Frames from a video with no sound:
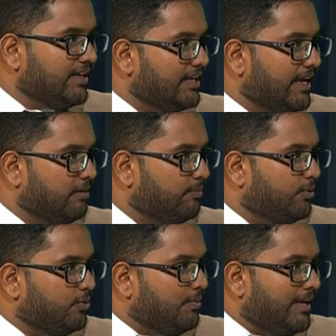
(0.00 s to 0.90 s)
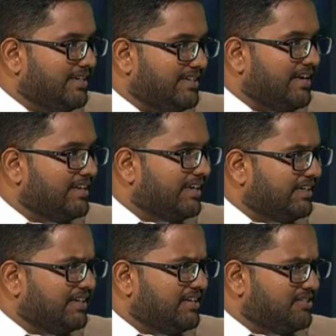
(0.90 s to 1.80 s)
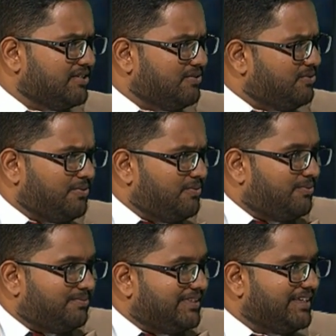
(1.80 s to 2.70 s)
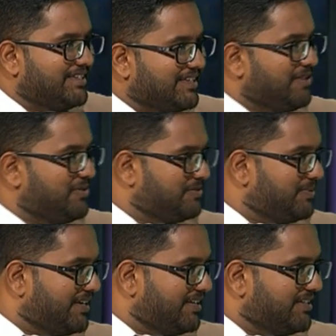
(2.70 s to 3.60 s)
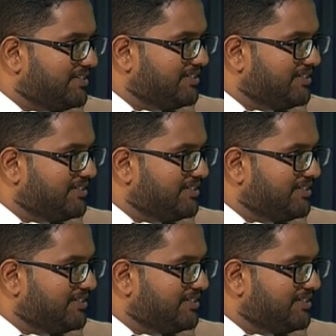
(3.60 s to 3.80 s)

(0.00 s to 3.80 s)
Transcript: help to maintain that condition? Or yes, can you explain that?